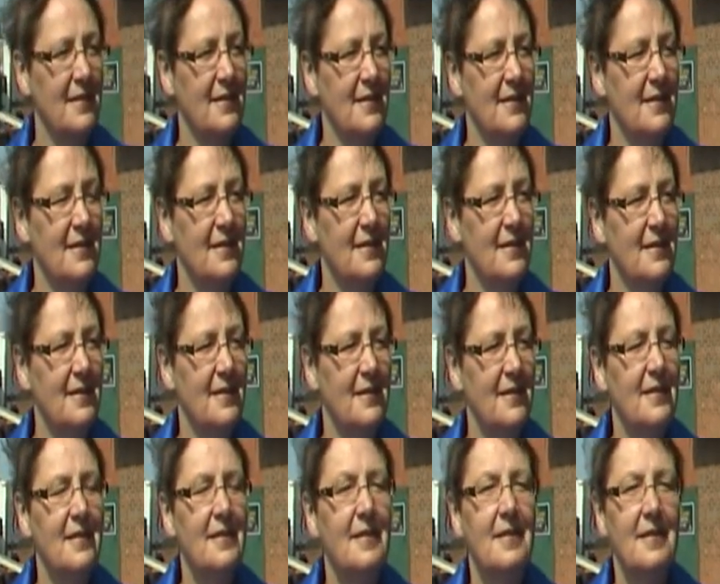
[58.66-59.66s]

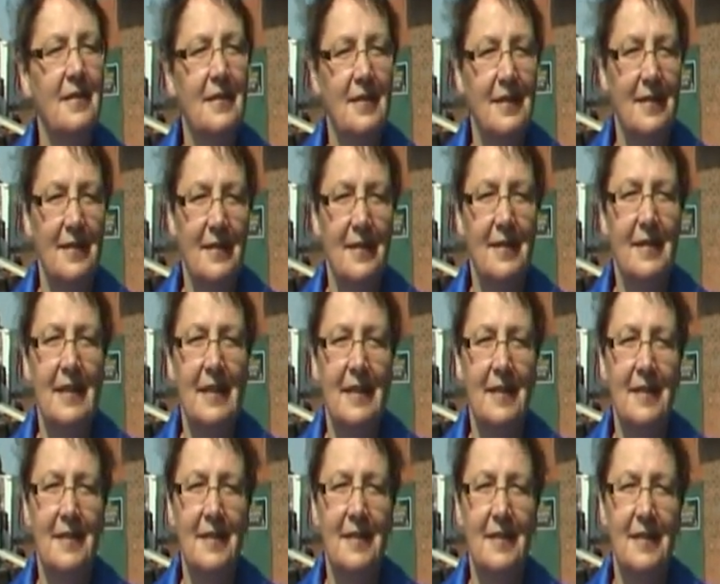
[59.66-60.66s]

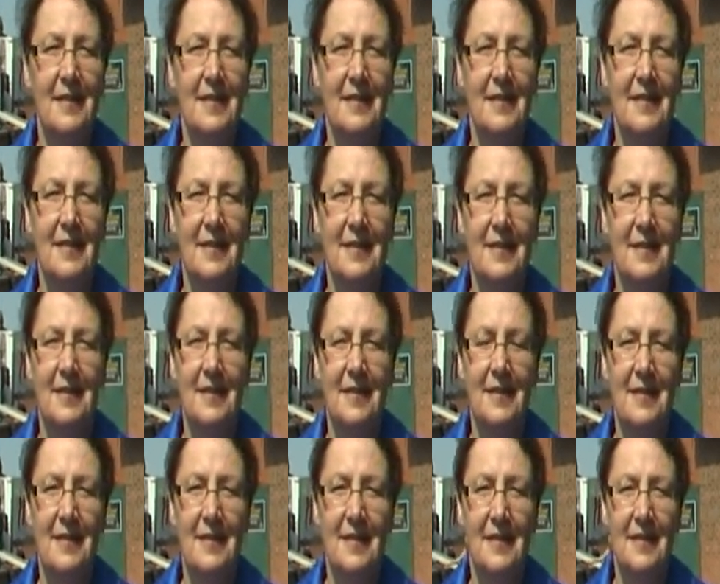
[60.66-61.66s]

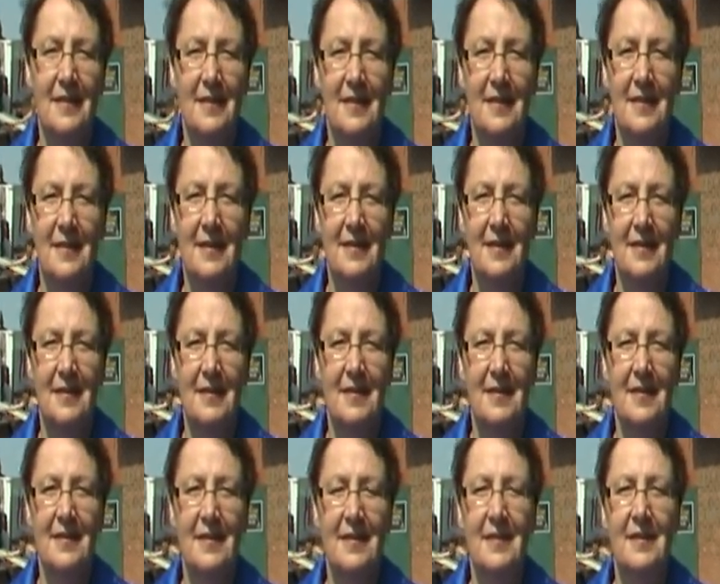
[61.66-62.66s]

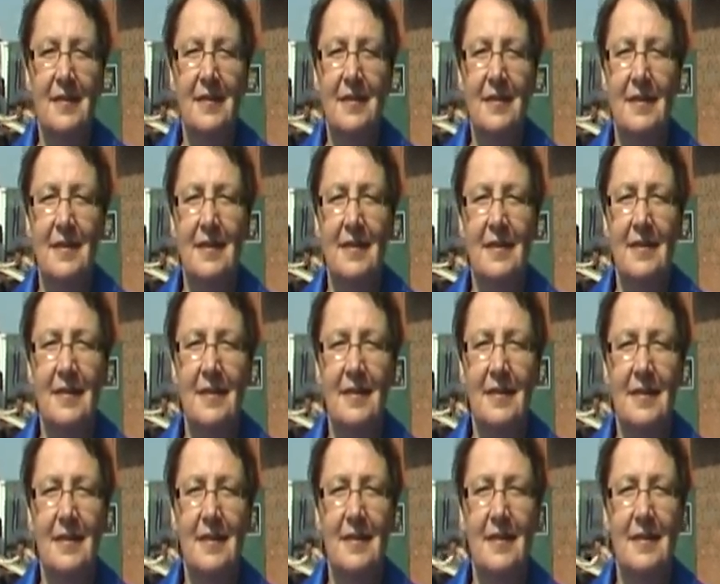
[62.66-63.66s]

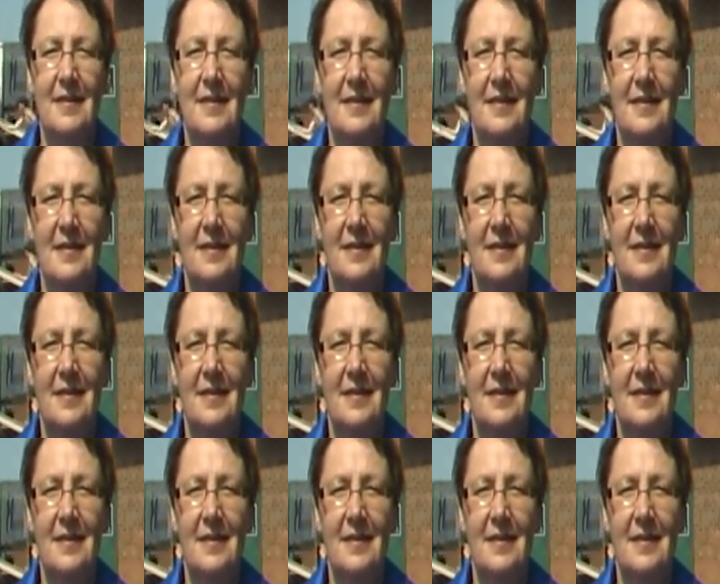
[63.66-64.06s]
No words are spoken by the person on screen.